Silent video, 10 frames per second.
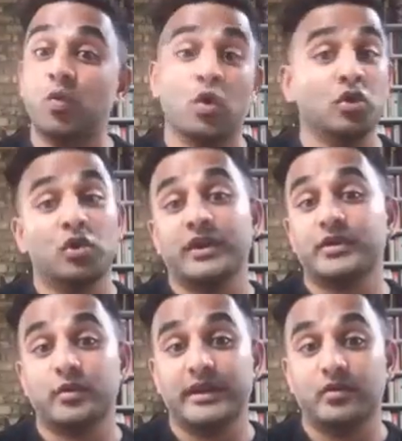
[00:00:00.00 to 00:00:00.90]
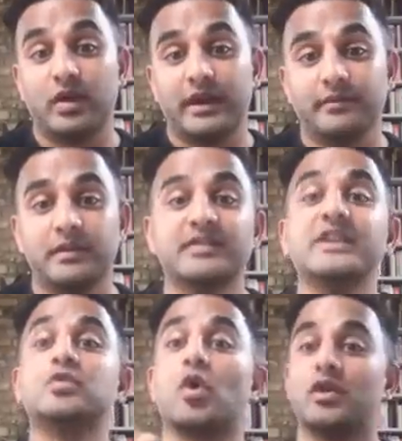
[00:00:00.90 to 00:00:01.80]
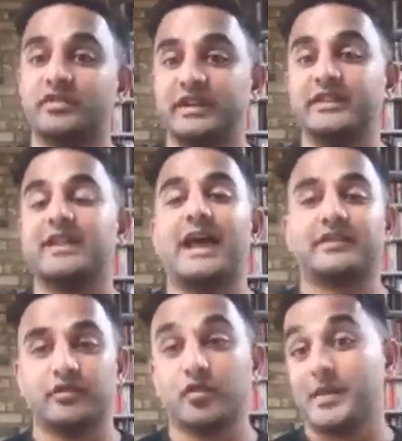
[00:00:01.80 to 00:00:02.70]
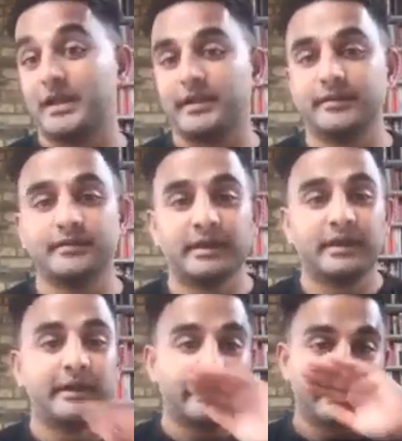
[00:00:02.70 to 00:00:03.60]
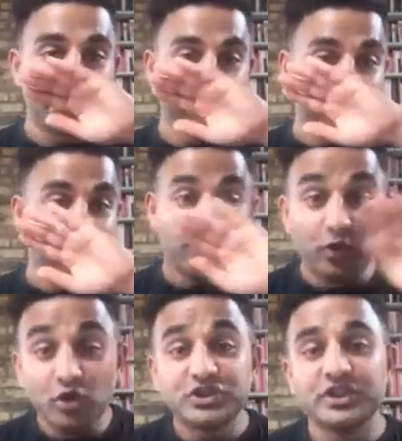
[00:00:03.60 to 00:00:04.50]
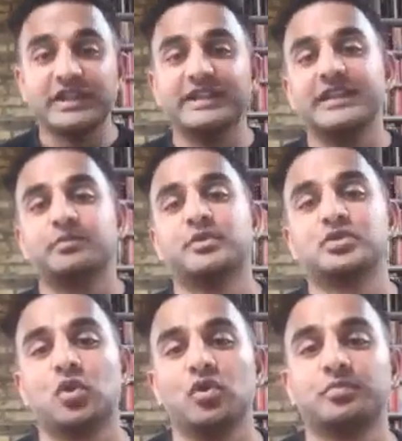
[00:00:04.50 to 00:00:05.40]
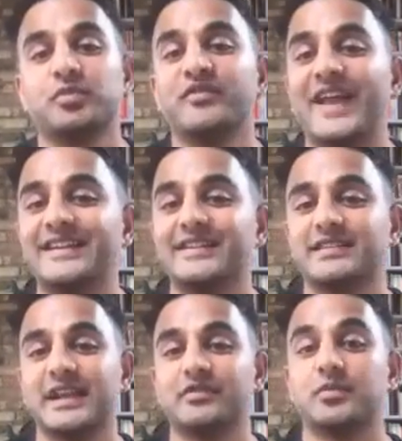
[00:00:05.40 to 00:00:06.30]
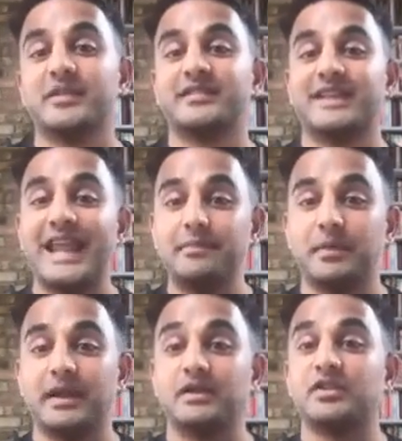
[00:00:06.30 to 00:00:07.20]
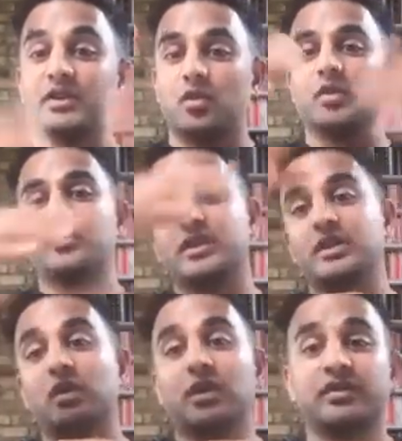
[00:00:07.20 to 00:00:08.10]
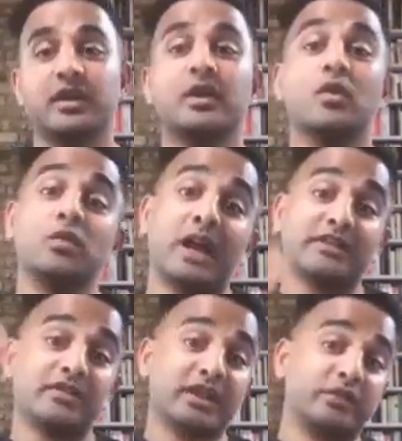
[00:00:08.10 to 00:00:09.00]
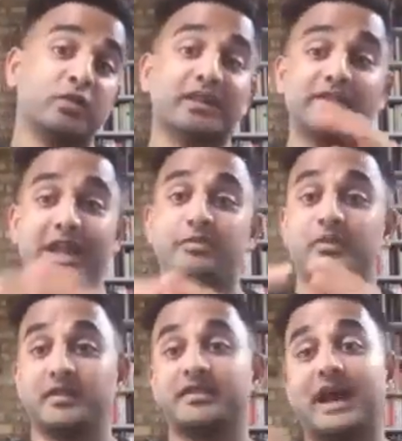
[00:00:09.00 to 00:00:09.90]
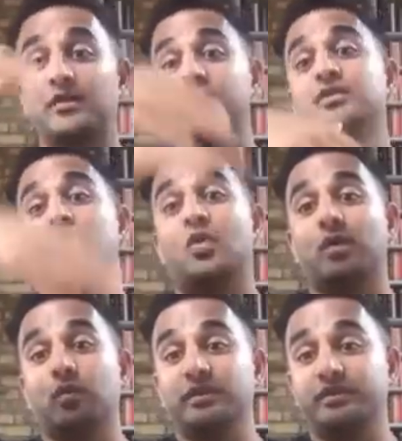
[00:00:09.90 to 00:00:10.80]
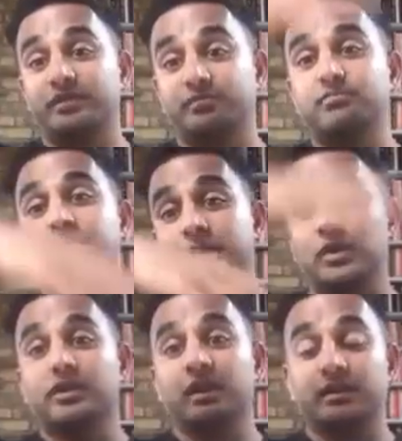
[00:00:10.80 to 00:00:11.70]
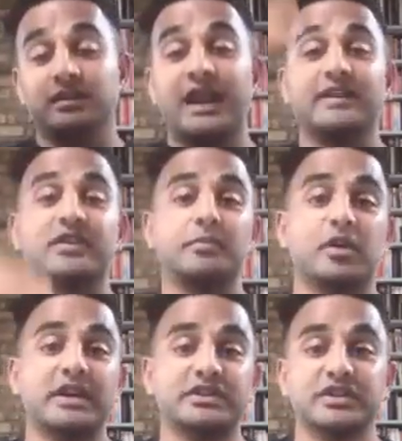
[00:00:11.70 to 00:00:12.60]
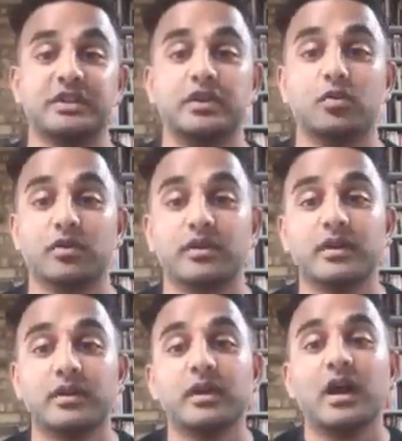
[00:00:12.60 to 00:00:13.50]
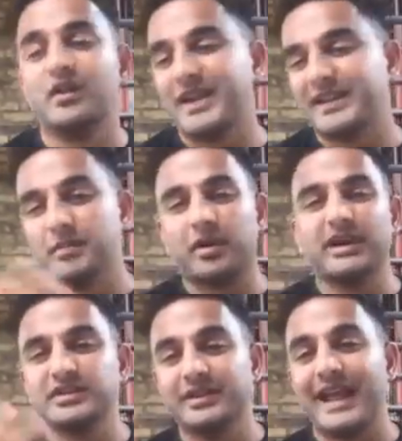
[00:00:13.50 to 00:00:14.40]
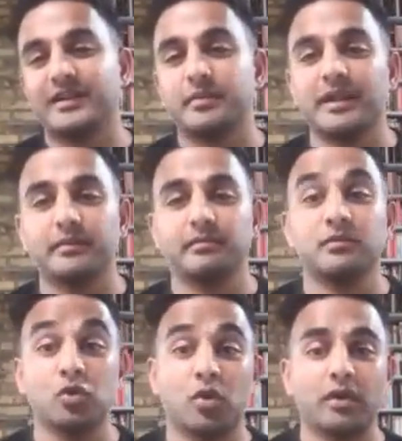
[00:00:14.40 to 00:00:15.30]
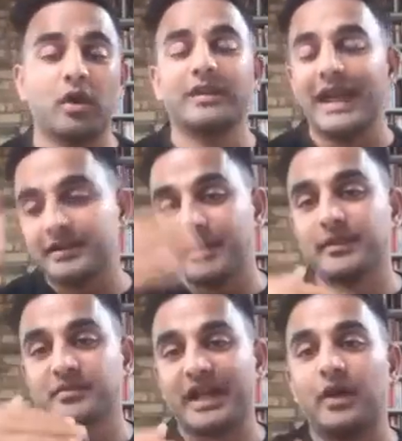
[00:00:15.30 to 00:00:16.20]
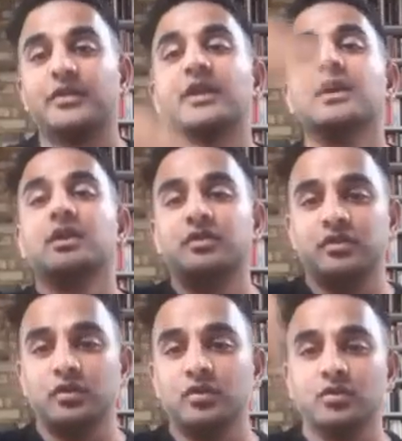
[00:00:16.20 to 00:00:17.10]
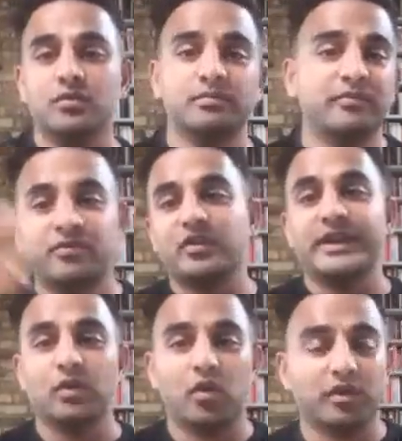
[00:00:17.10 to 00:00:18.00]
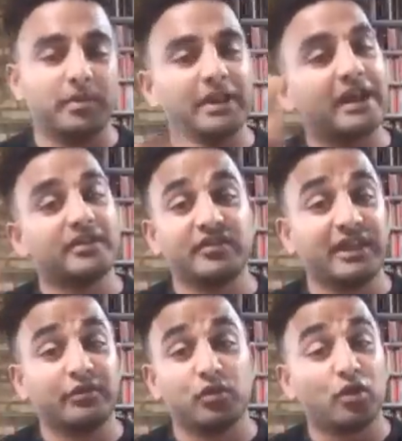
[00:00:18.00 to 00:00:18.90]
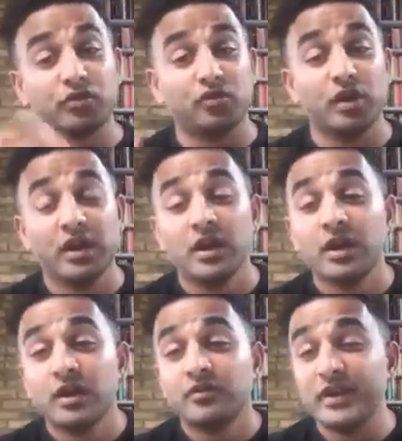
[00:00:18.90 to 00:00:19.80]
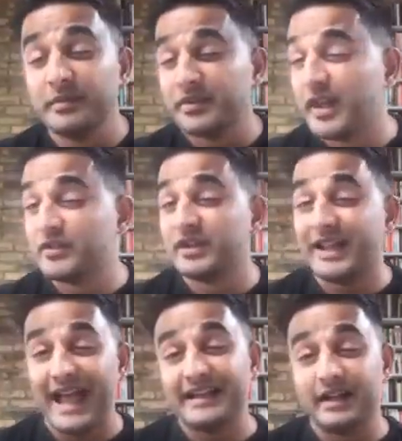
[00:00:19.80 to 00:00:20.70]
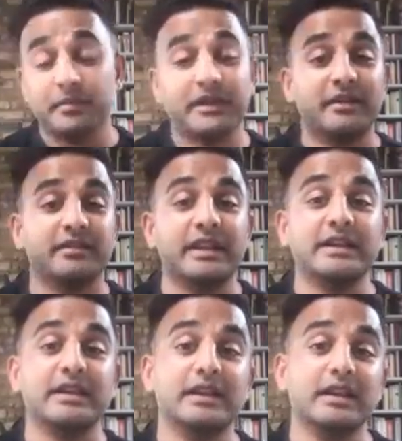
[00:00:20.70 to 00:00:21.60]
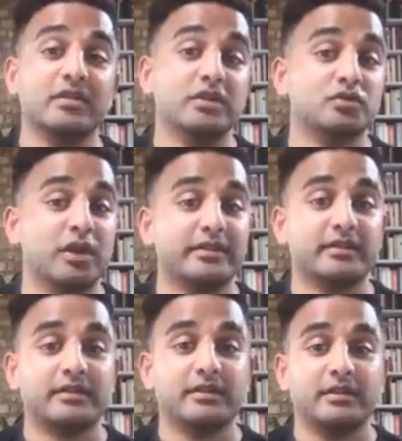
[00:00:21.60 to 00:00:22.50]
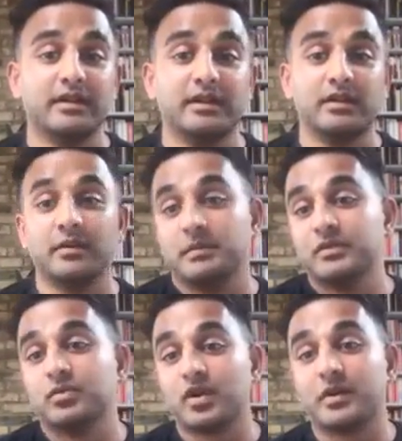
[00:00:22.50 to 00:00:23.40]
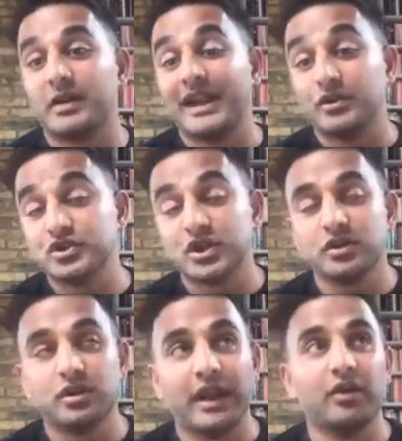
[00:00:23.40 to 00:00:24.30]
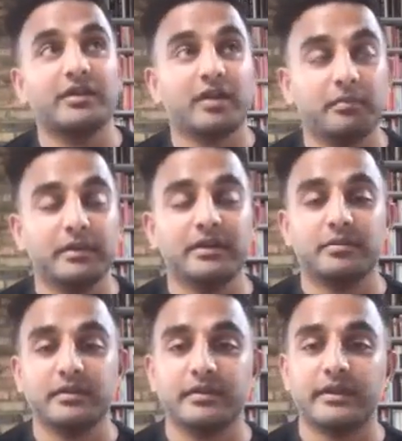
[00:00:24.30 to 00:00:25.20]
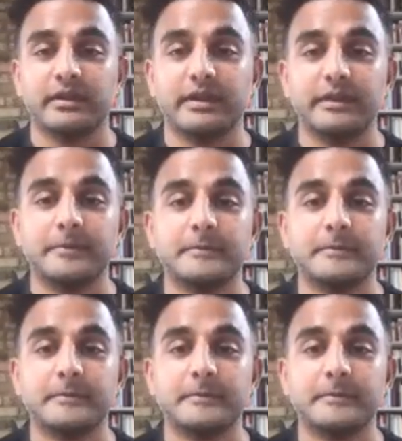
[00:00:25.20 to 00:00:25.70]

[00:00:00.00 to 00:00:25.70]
weren't learning to read and write, because these were all seen as acts of rebellion. Crucially, these patrols prevented slaves from escaping to the north. So the north, lots of slaves would escape from the south to what was, the line of demarcation in the north, not demarcation, the antebellum north, or the antebellum south to free north. But lots of slaves would also free themselves to Canada because they didn't even trust and this we're talking about Harriet Tubman specifically.